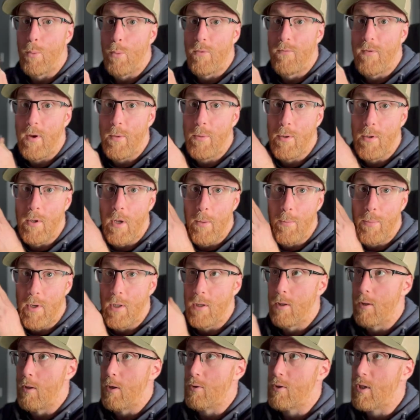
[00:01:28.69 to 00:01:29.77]
we've opened up
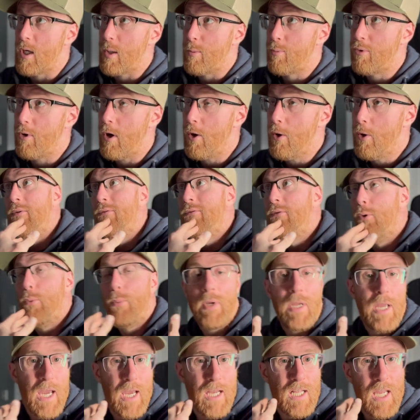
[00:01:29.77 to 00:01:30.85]
Logic Pro. Before
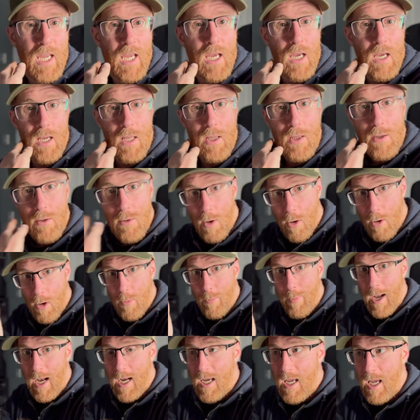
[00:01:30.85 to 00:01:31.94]
we get any
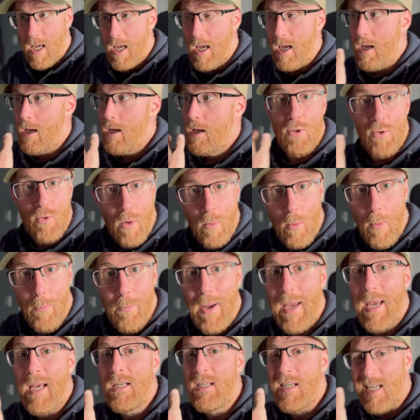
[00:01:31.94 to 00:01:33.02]
knockback here, drum and
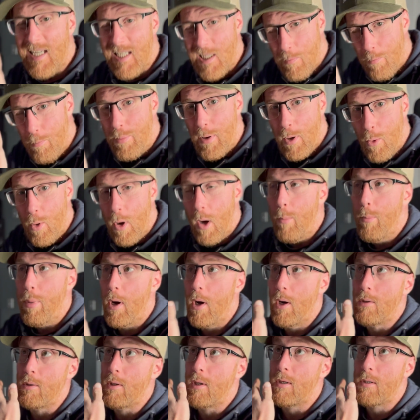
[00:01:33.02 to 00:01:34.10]
bass is built
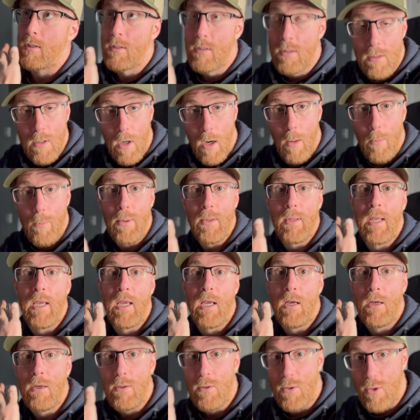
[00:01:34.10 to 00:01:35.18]
upon
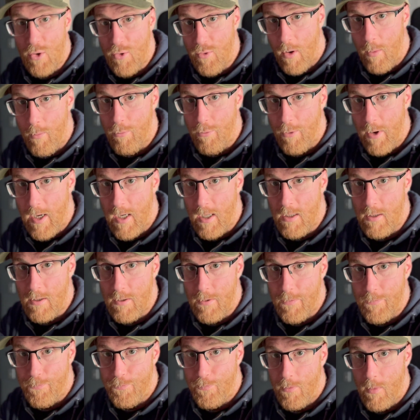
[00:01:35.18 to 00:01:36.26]
sampling drum
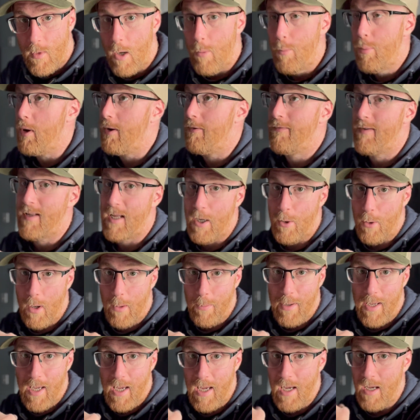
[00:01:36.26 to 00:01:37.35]
breaks. I'll put a video
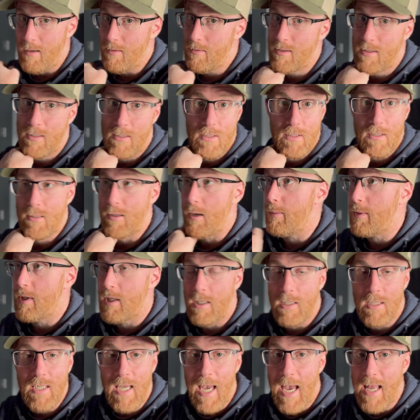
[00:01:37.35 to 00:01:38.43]
up here, some of
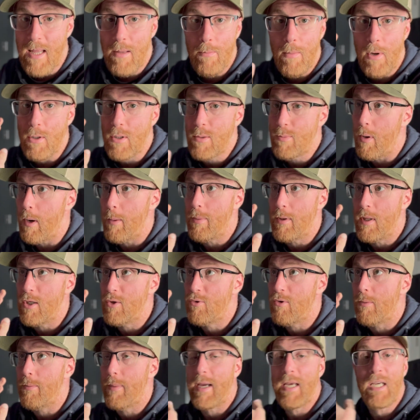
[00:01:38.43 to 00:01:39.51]
the 10 most popular
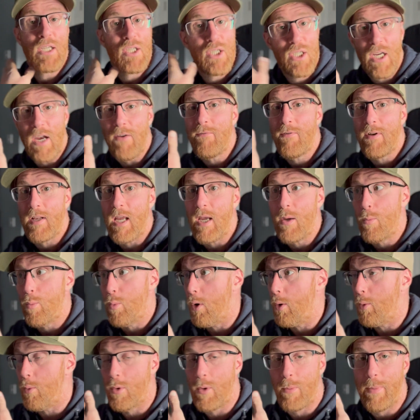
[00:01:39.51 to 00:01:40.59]
drum breaks. Generally,
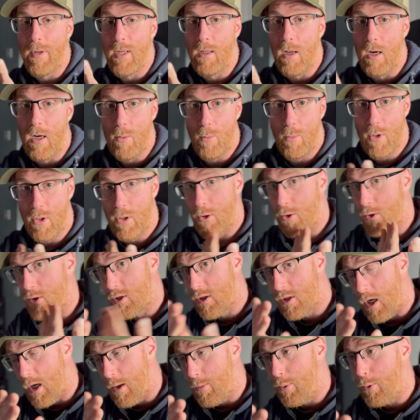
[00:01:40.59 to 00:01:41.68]
what would be done would you'd
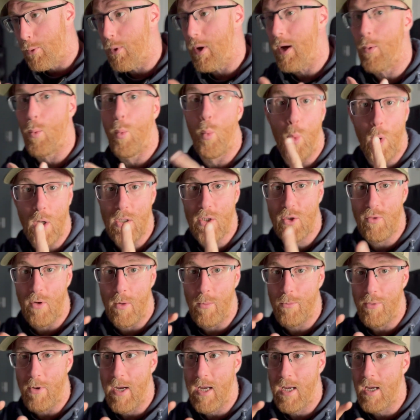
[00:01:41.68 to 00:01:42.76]
sample one
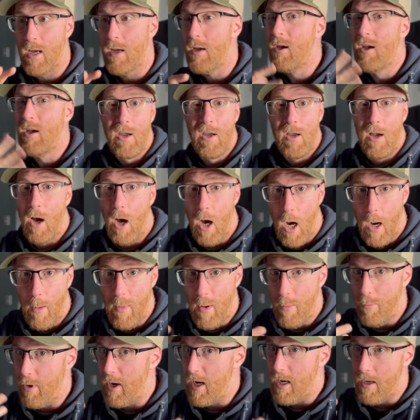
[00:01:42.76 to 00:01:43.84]
drum break,
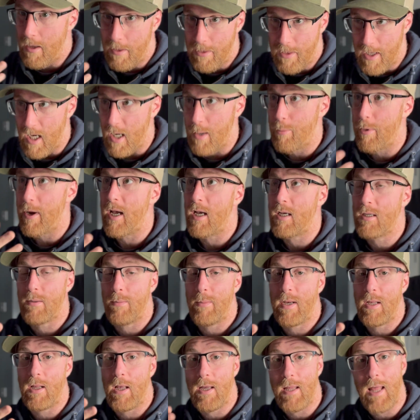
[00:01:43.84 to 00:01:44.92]
arming break, think break,
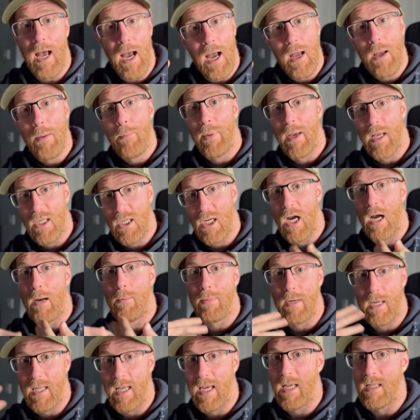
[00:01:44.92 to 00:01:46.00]
something like that, pitch it up,
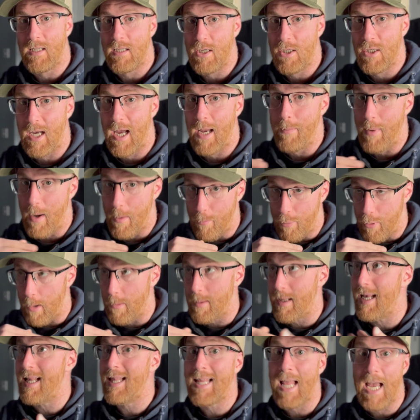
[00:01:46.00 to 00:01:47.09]
get it into shape, and
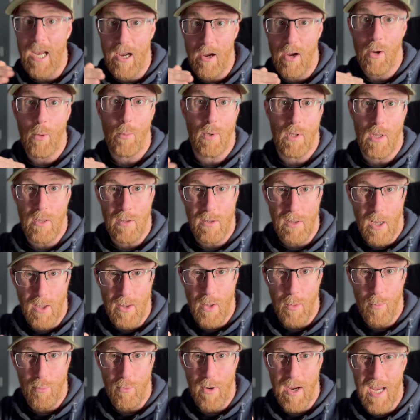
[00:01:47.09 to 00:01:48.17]
probably layer it with another
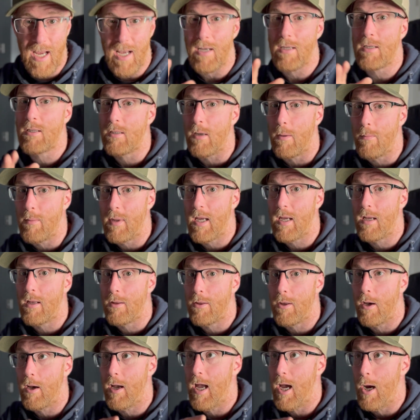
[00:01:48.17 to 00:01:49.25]
break, something
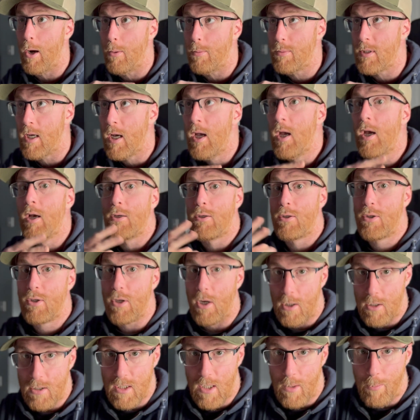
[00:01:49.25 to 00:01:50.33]
that helped
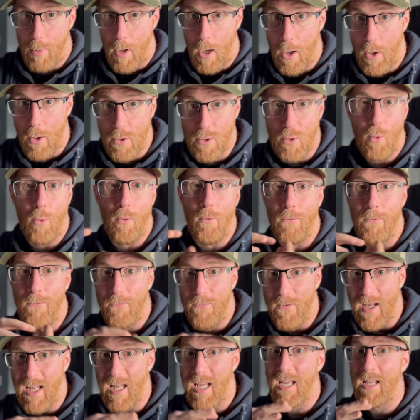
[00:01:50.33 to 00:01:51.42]
juxtapose or
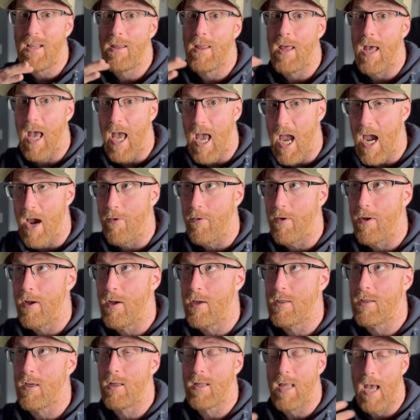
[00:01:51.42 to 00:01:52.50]
fill in the
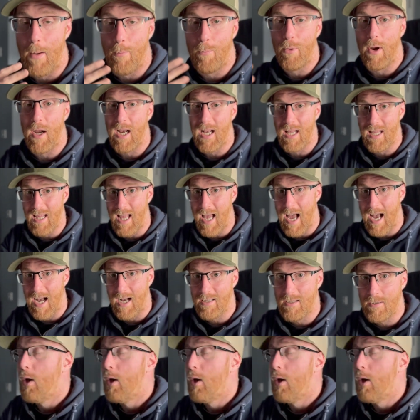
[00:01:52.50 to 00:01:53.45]
areas that break lacked.